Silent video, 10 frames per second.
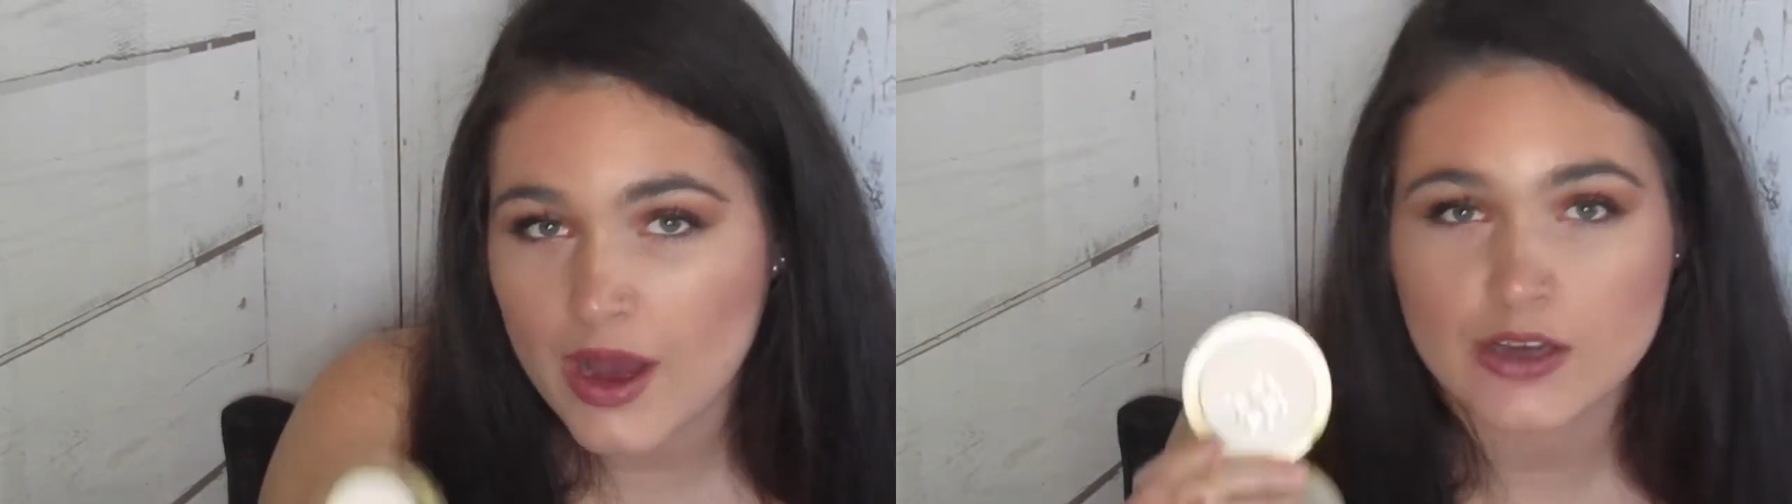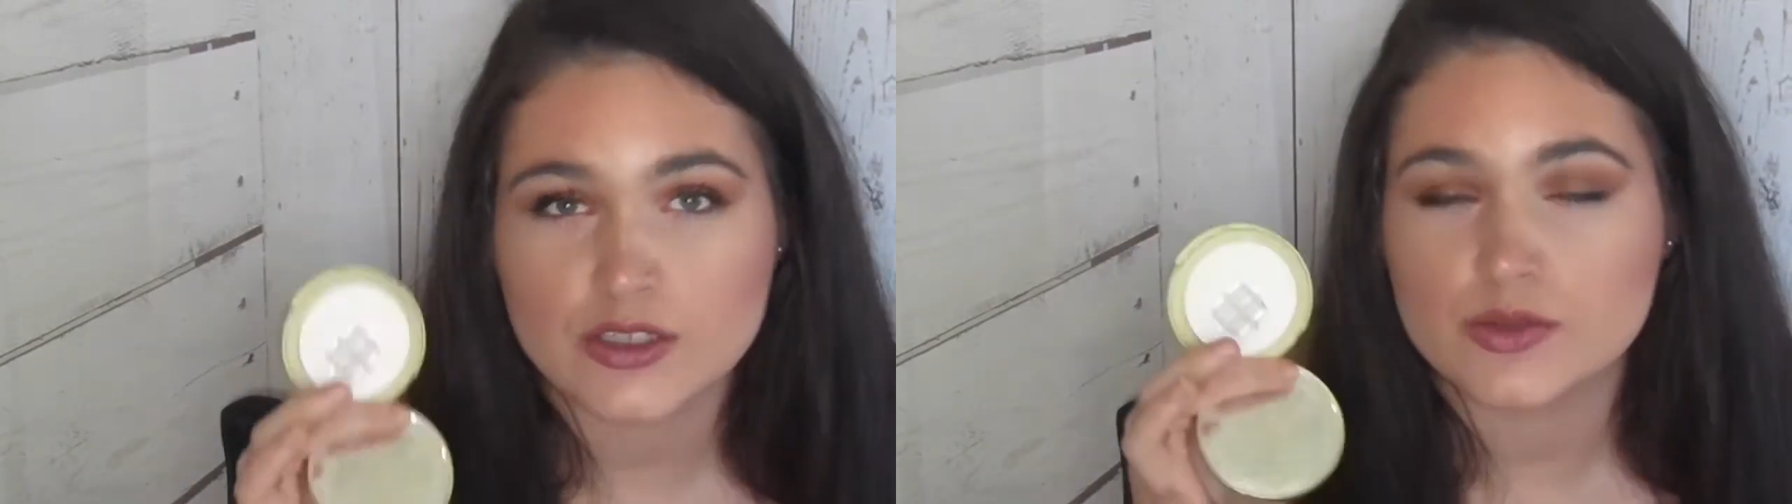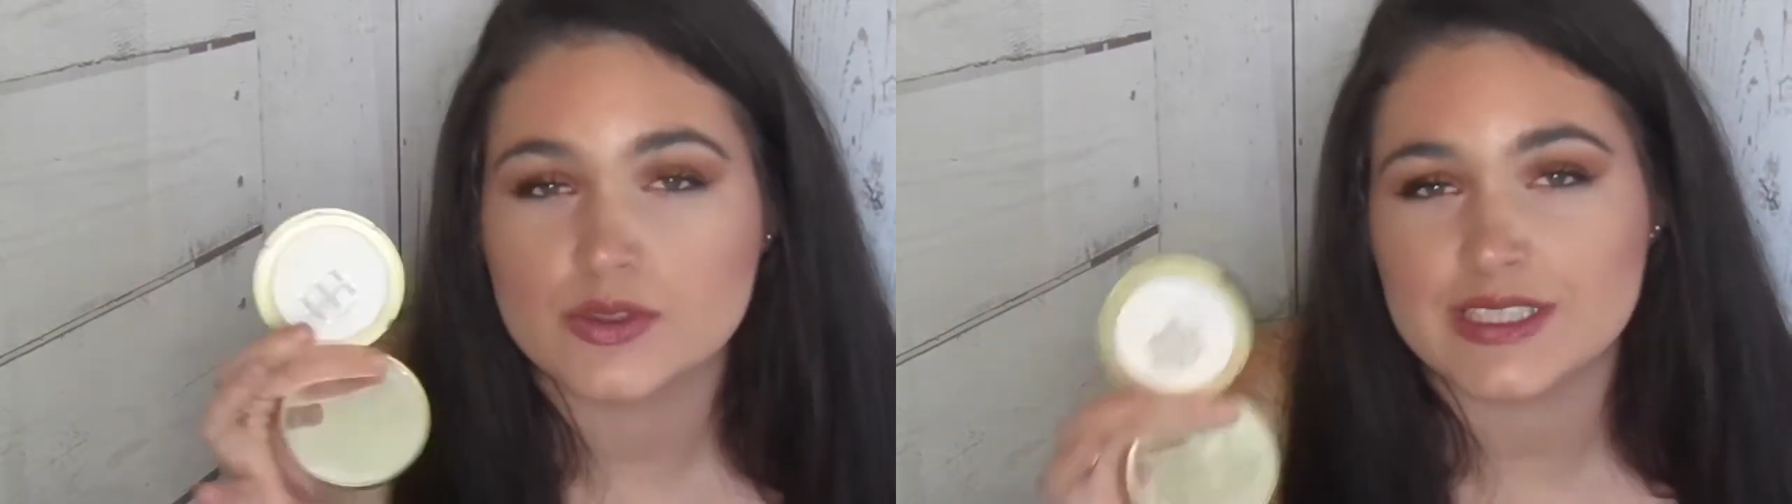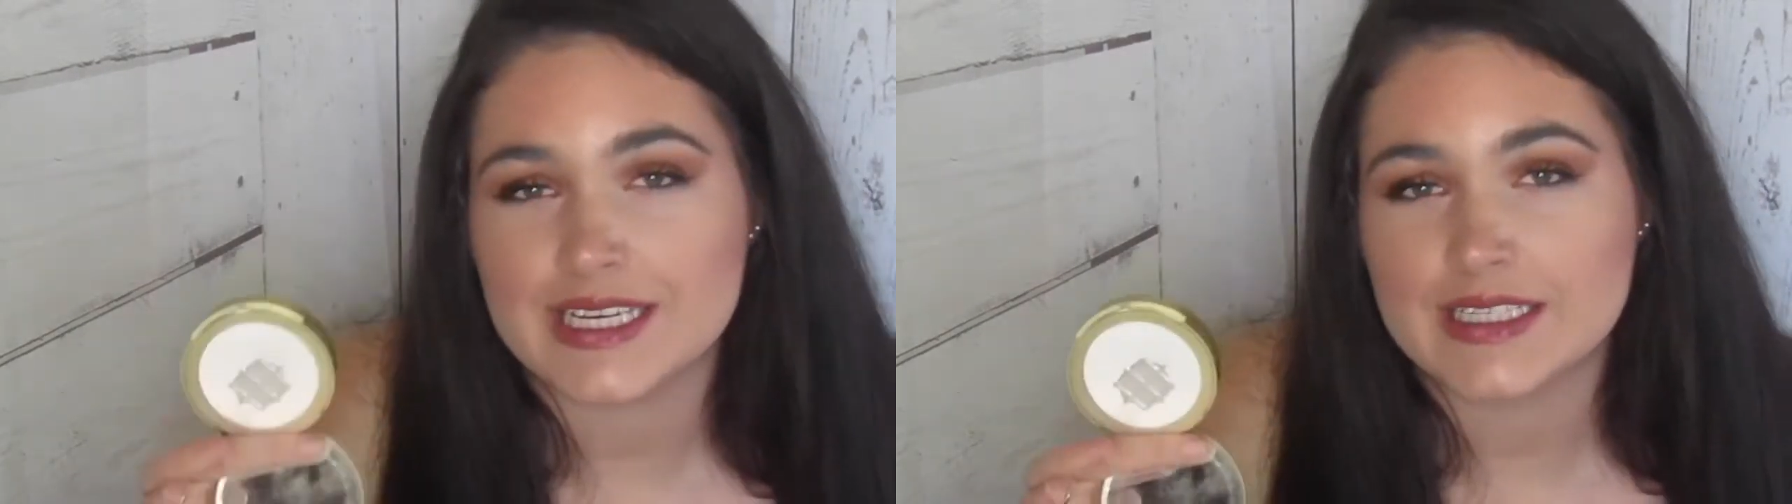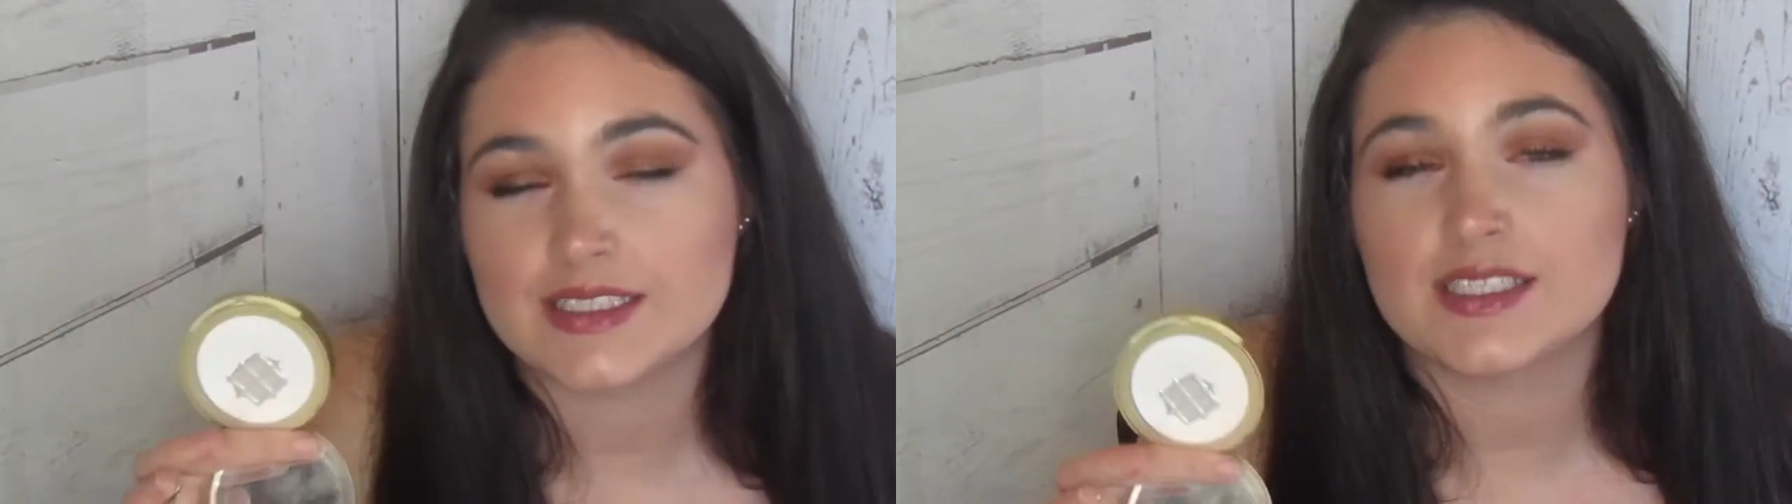I'll use
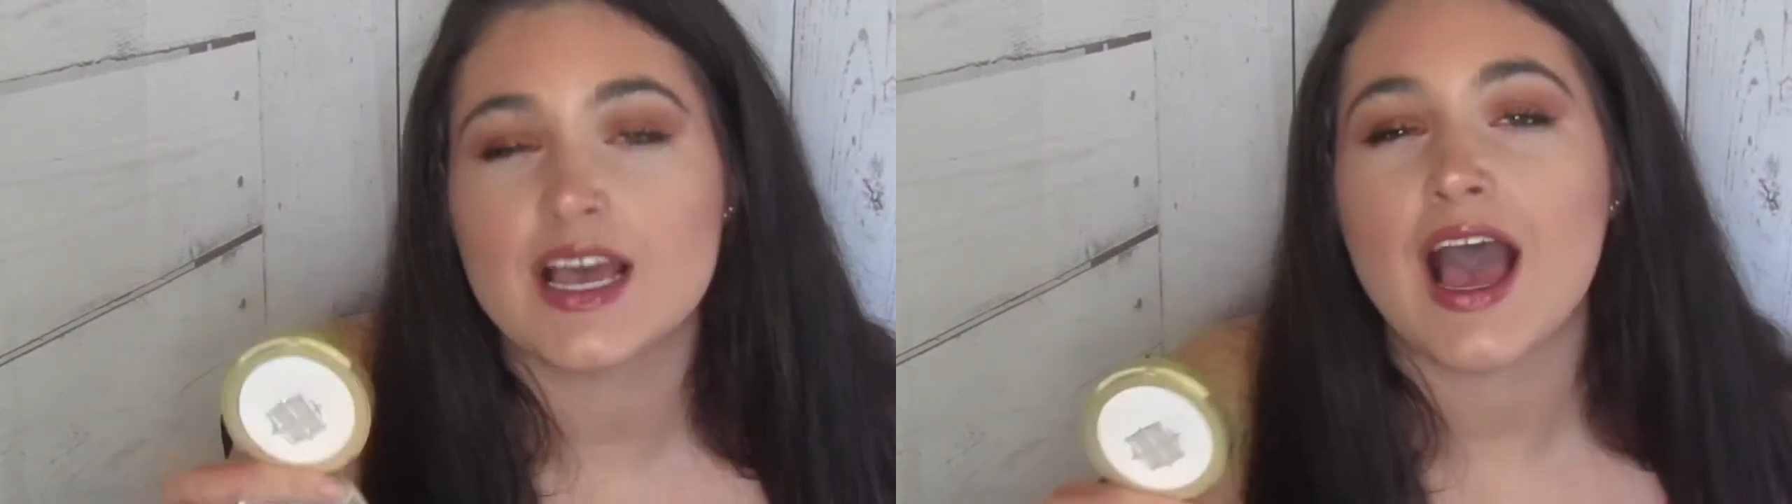this